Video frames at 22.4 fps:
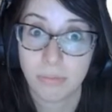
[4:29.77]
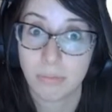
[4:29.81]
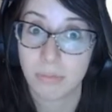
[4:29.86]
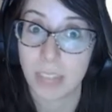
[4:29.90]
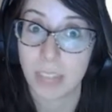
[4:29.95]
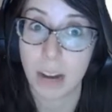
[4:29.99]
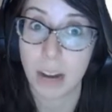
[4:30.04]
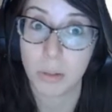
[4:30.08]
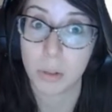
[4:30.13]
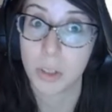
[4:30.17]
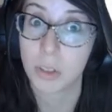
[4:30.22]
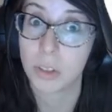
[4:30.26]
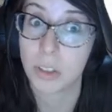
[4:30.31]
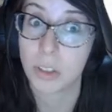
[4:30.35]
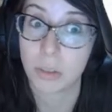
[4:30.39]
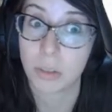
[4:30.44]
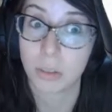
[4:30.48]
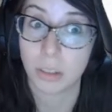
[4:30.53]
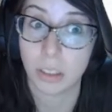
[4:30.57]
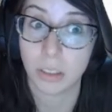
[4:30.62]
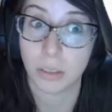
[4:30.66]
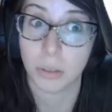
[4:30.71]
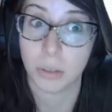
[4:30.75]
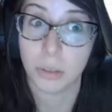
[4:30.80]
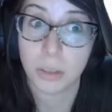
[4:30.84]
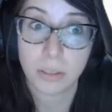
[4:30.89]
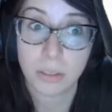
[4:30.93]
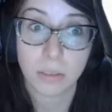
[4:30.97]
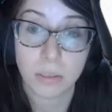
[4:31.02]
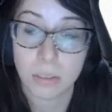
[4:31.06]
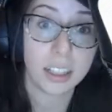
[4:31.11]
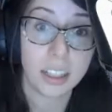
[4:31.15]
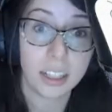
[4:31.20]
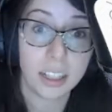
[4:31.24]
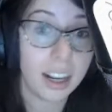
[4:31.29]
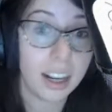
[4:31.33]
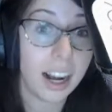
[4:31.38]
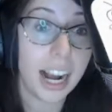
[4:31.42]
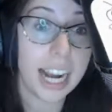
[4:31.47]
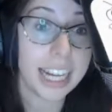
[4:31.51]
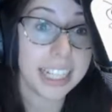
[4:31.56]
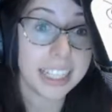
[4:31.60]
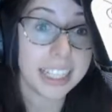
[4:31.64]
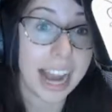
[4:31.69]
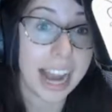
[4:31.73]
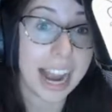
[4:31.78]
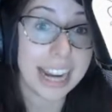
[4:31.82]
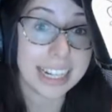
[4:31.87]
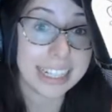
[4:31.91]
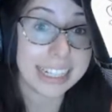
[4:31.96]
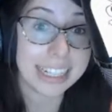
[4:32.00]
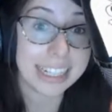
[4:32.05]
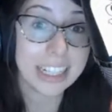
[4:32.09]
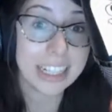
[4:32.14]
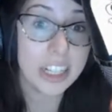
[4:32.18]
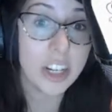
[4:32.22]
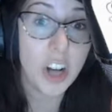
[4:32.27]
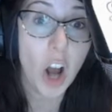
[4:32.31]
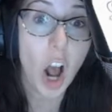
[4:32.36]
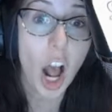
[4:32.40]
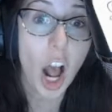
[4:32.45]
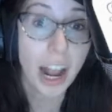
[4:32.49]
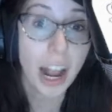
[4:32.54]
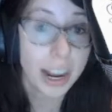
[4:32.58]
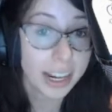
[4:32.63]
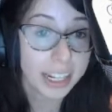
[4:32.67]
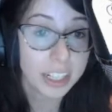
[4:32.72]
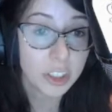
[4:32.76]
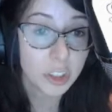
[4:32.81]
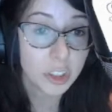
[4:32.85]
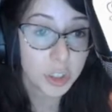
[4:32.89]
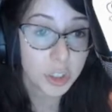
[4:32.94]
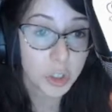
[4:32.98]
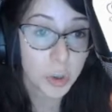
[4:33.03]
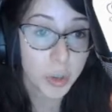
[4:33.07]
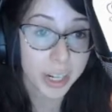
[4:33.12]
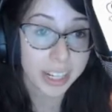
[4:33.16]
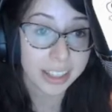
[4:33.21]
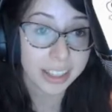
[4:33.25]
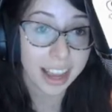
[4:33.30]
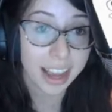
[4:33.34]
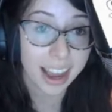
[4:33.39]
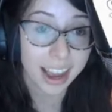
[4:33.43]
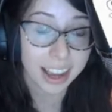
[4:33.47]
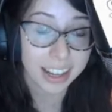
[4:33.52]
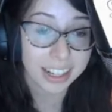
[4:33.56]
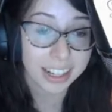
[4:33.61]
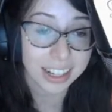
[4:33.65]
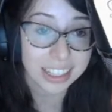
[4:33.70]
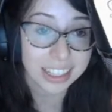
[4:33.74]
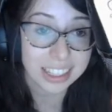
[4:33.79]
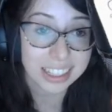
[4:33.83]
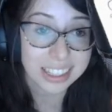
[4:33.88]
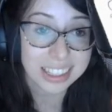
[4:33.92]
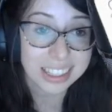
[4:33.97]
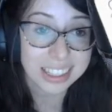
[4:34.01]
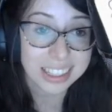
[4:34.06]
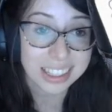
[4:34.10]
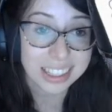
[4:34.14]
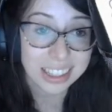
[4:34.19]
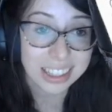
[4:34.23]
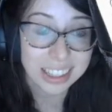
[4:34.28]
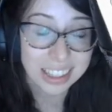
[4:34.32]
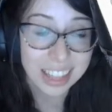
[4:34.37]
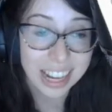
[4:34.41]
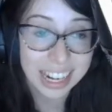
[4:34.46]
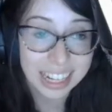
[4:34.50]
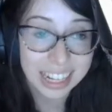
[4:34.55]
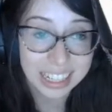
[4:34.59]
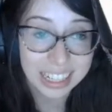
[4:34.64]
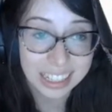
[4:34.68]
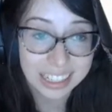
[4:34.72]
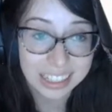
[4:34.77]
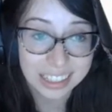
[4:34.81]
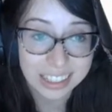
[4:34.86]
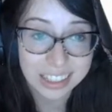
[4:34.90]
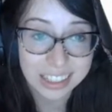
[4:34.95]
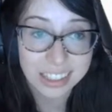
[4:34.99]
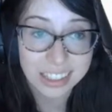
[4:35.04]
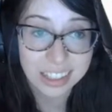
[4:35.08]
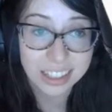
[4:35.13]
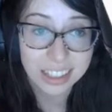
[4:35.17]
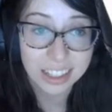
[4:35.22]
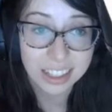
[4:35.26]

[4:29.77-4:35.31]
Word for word: That was too close. I, I did not enjoy that in the slightest.